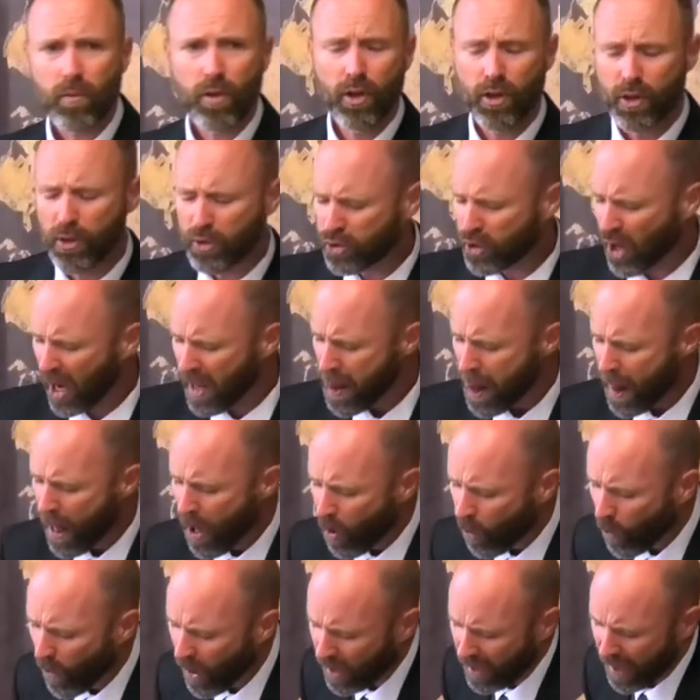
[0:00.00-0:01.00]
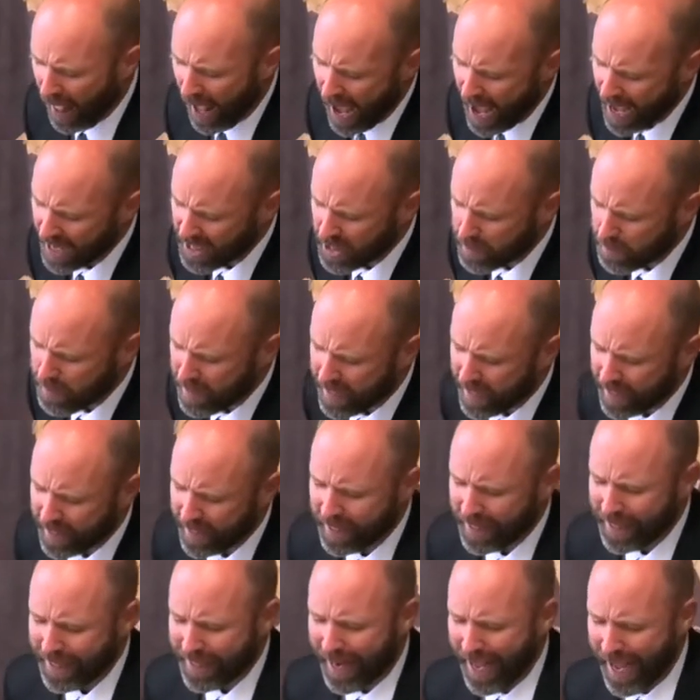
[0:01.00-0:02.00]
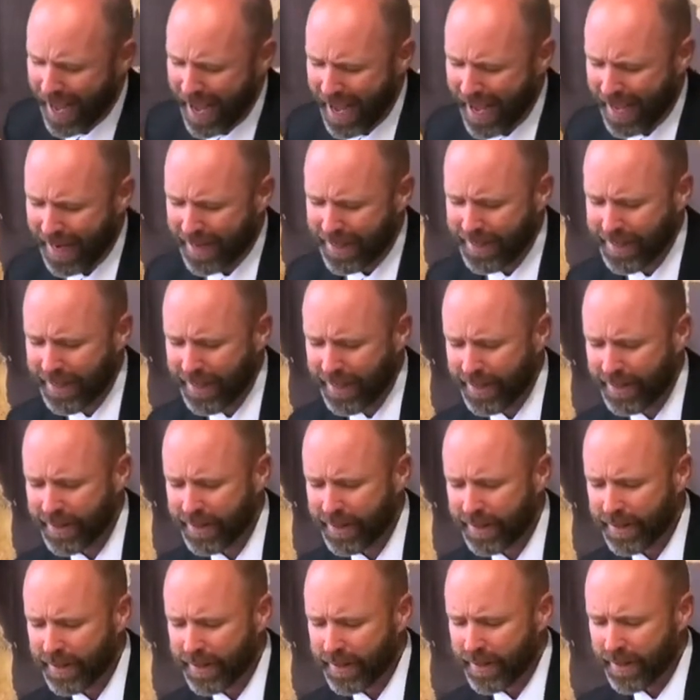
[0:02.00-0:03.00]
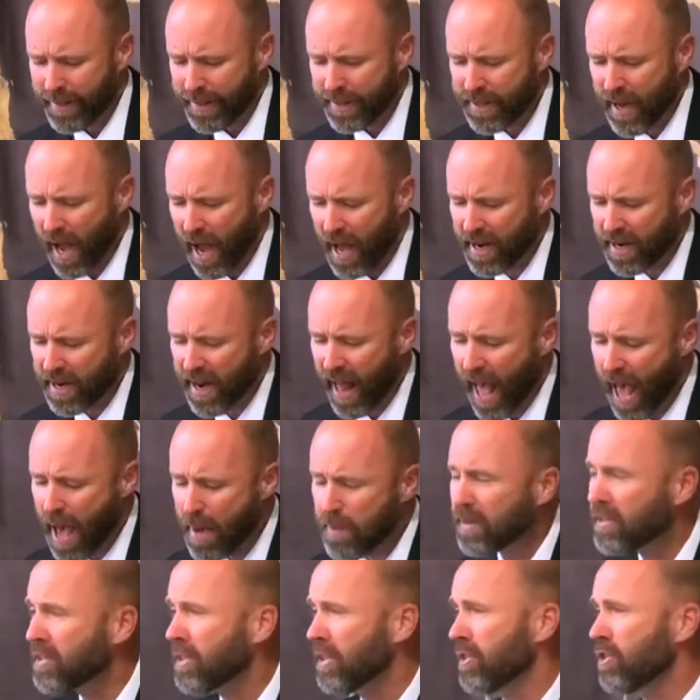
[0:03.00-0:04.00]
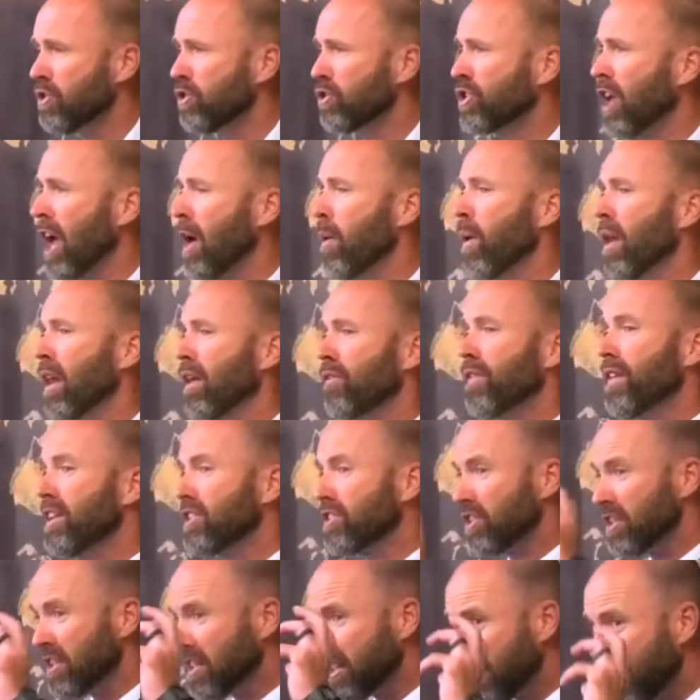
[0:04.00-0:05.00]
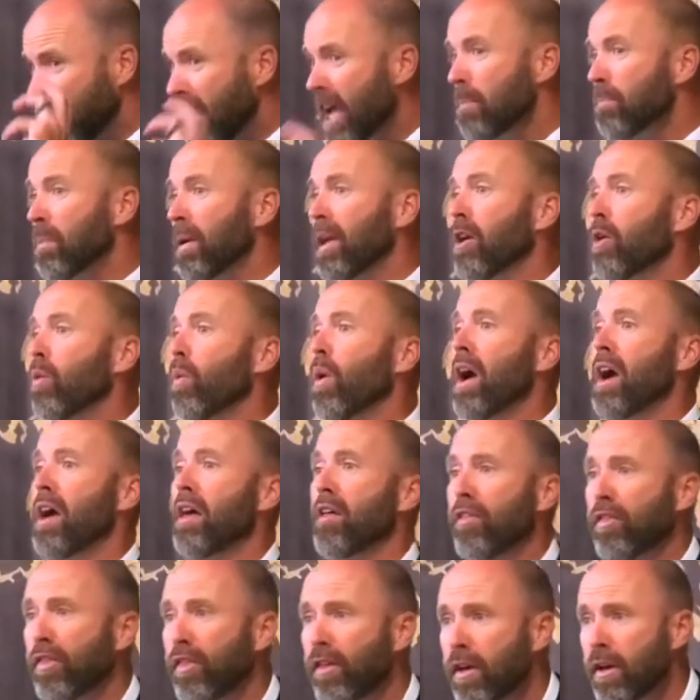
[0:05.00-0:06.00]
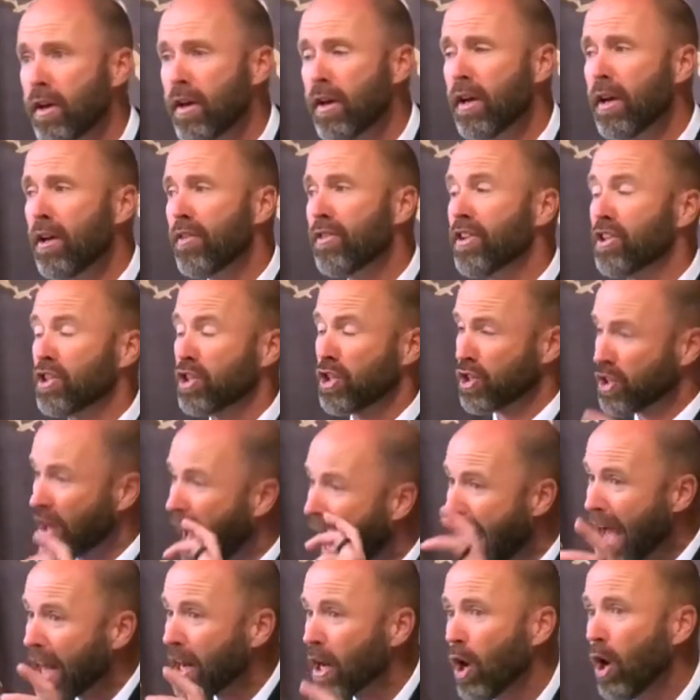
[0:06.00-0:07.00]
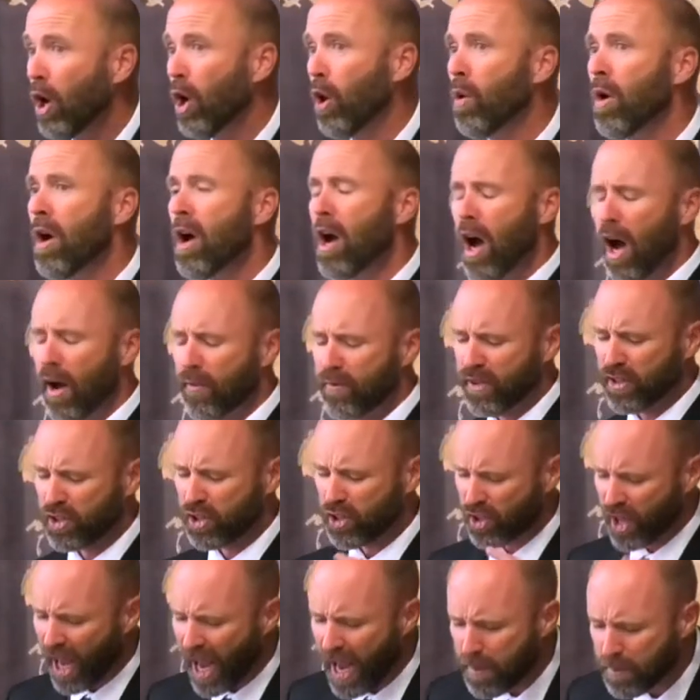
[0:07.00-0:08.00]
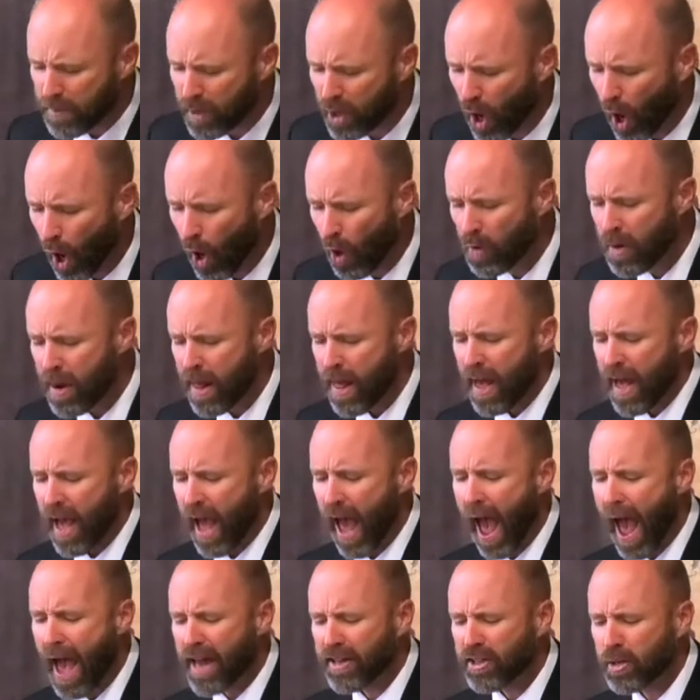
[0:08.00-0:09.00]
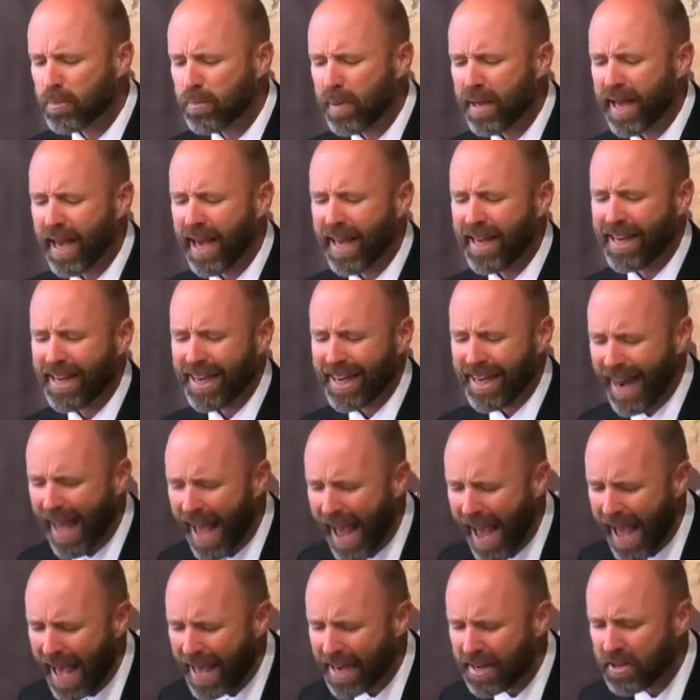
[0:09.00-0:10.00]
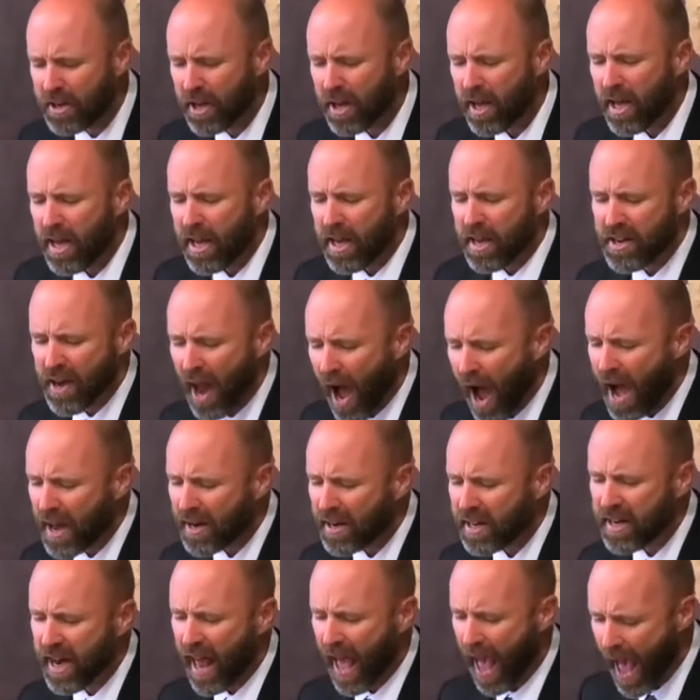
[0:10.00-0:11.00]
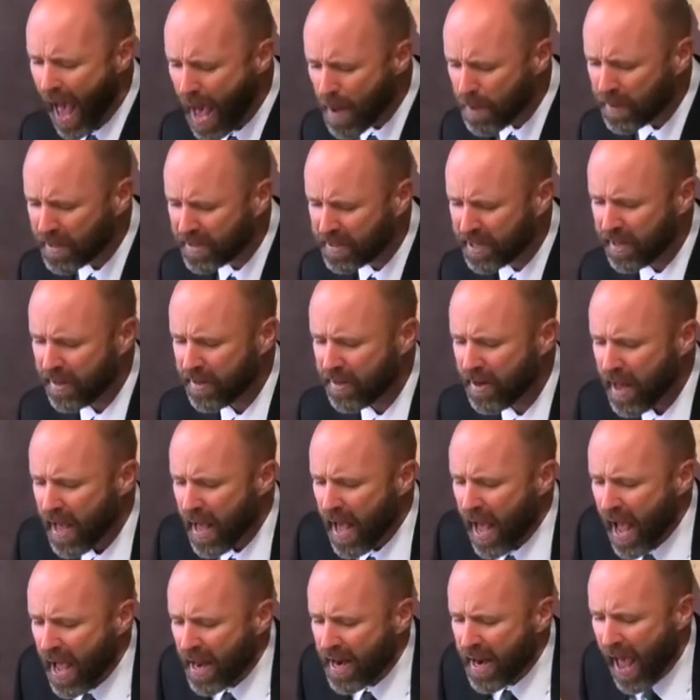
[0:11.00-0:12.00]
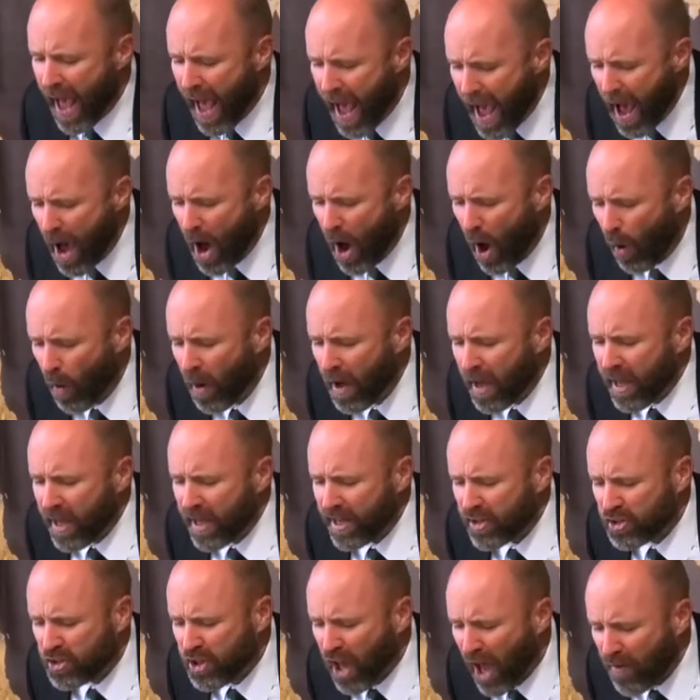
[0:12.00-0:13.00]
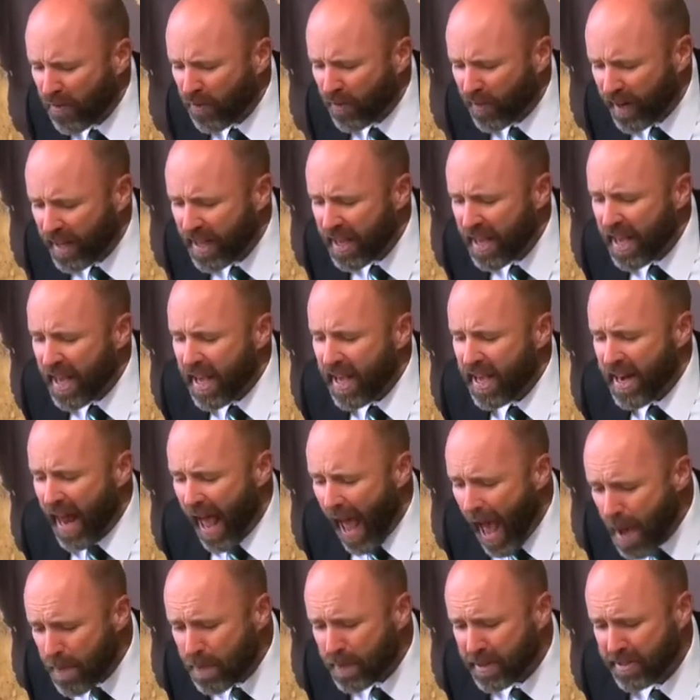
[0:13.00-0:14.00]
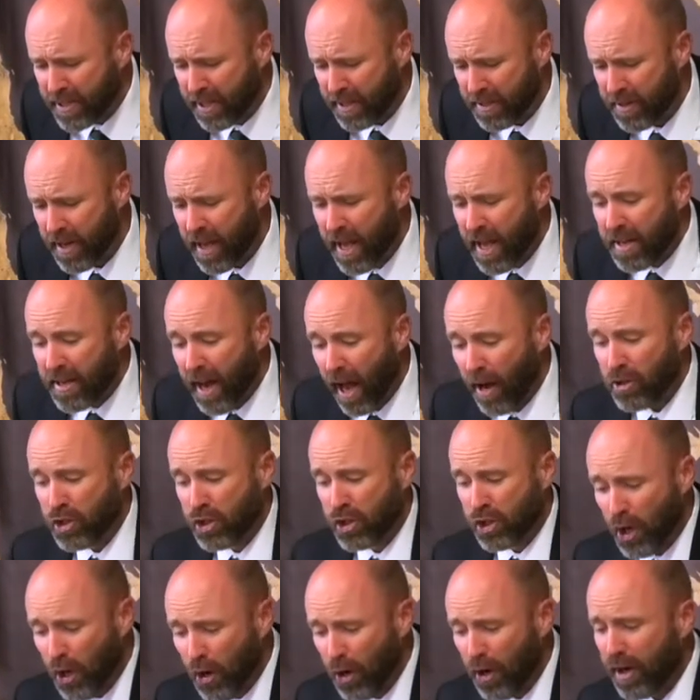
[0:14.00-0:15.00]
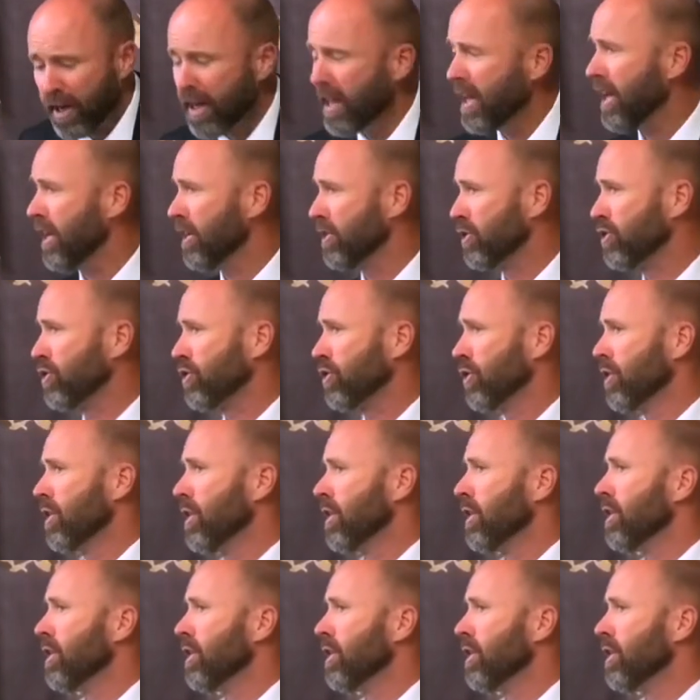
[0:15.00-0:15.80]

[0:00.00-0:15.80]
You say, well, it had to be a land not inhabited. You say, well, if it's in keeping with the shadow of the scapegoat, it had to be a land not inhabited, and hell is definitely inhabited. Now, sure it is.